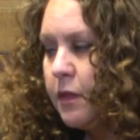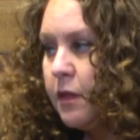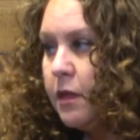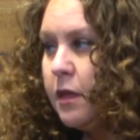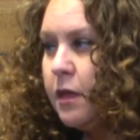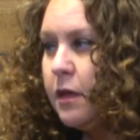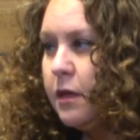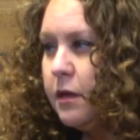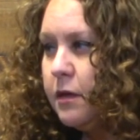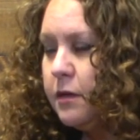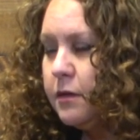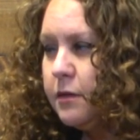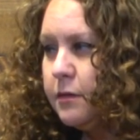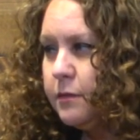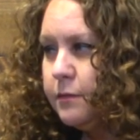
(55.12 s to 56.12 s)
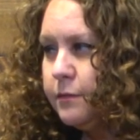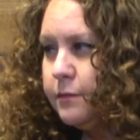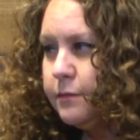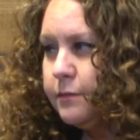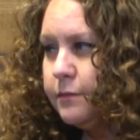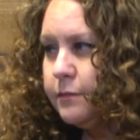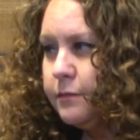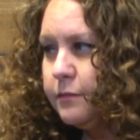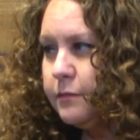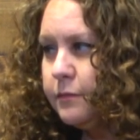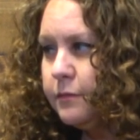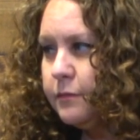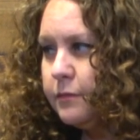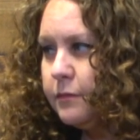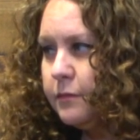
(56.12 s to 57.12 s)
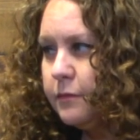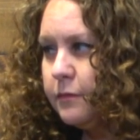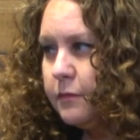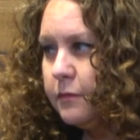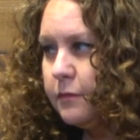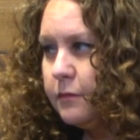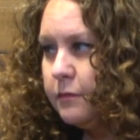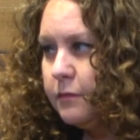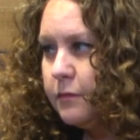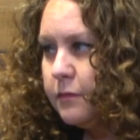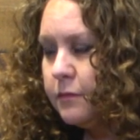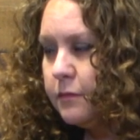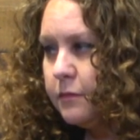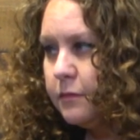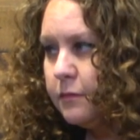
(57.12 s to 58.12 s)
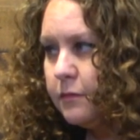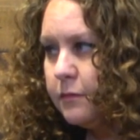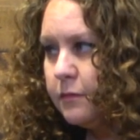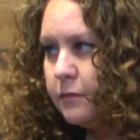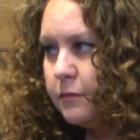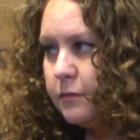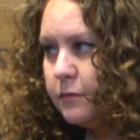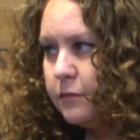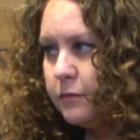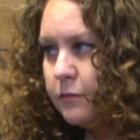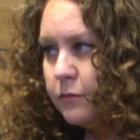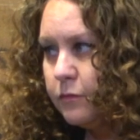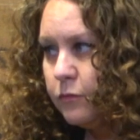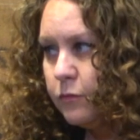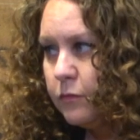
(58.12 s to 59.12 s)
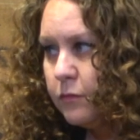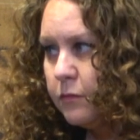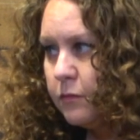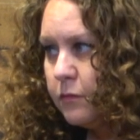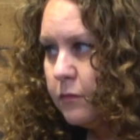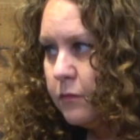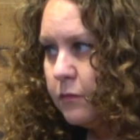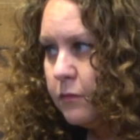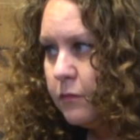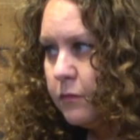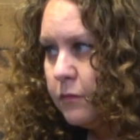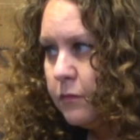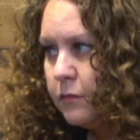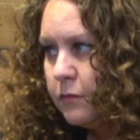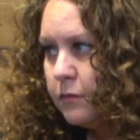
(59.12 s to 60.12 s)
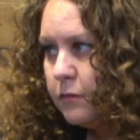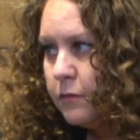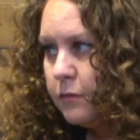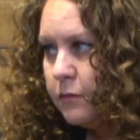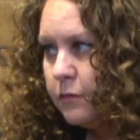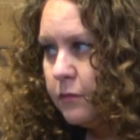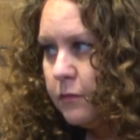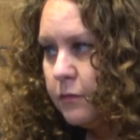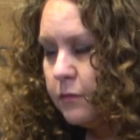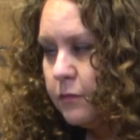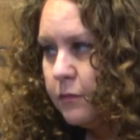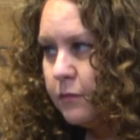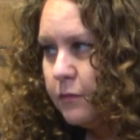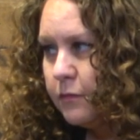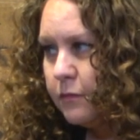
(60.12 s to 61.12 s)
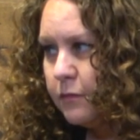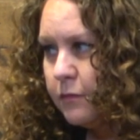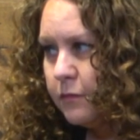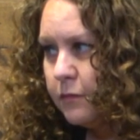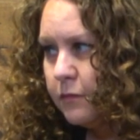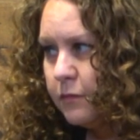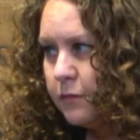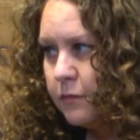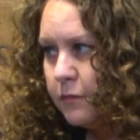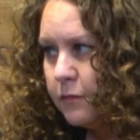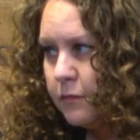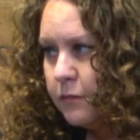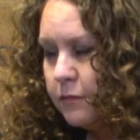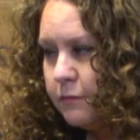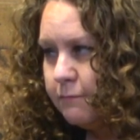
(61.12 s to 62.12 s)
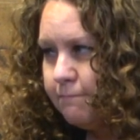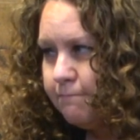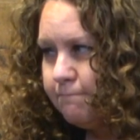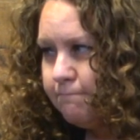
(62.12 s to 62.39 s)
(silent)